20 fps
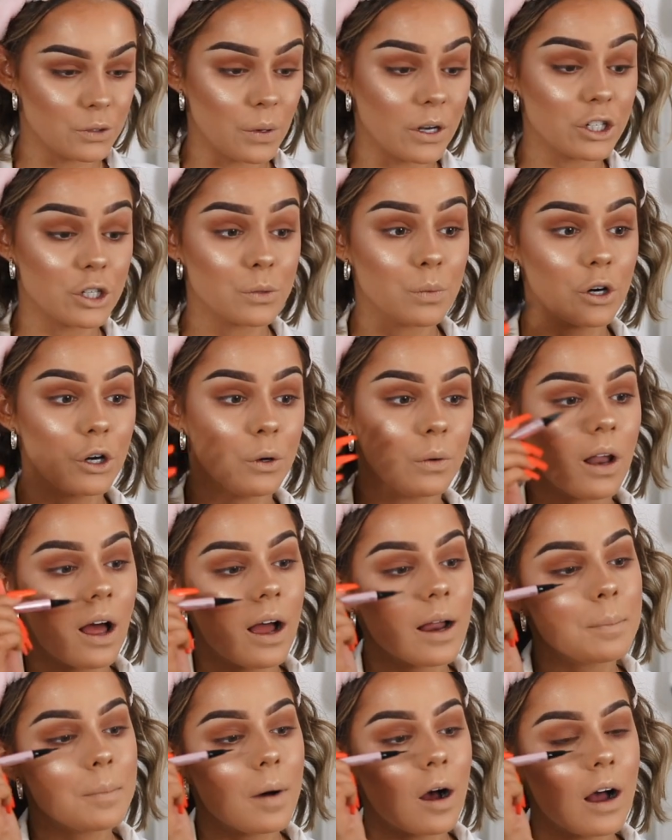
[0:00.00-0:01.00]
So I just want to
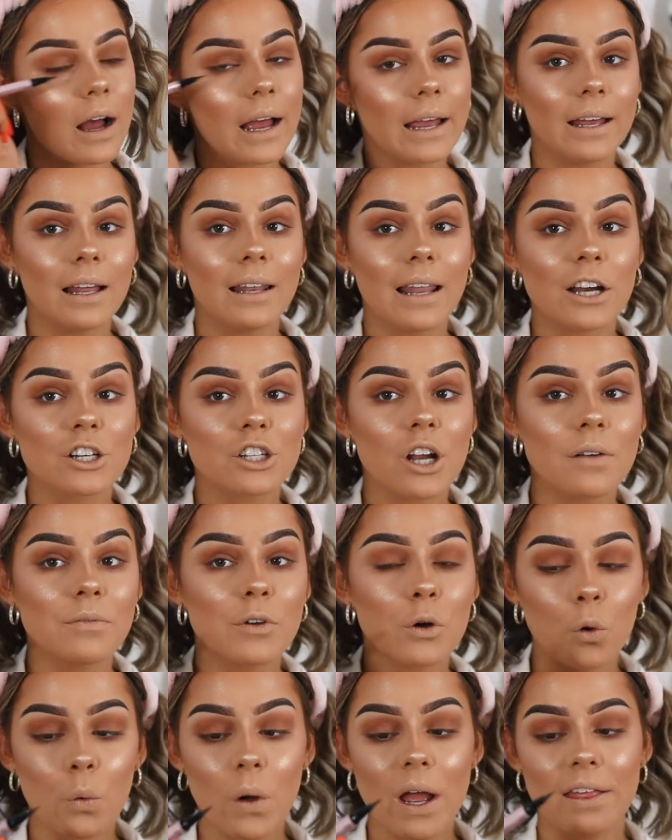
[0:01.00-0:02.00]
line my lash line
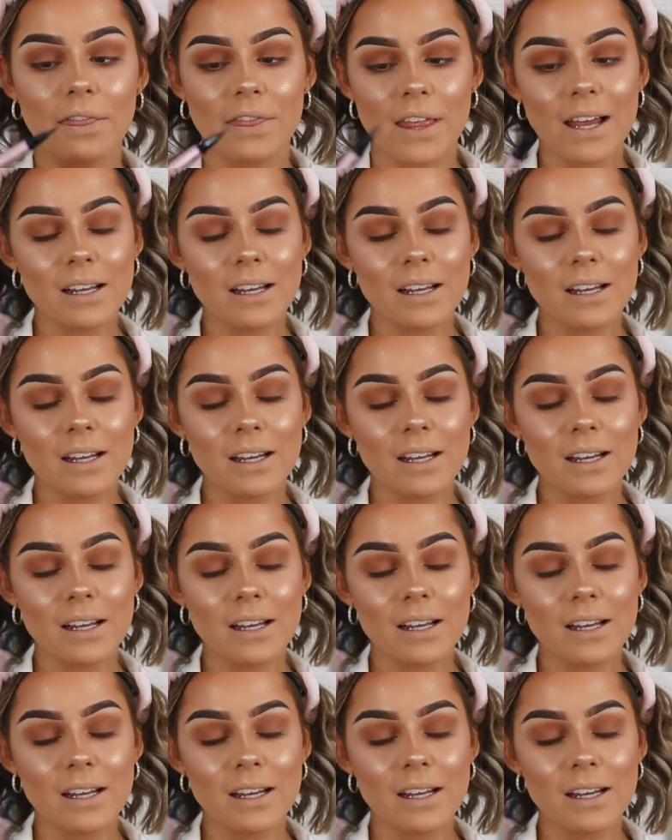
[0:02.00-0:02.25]
real quick.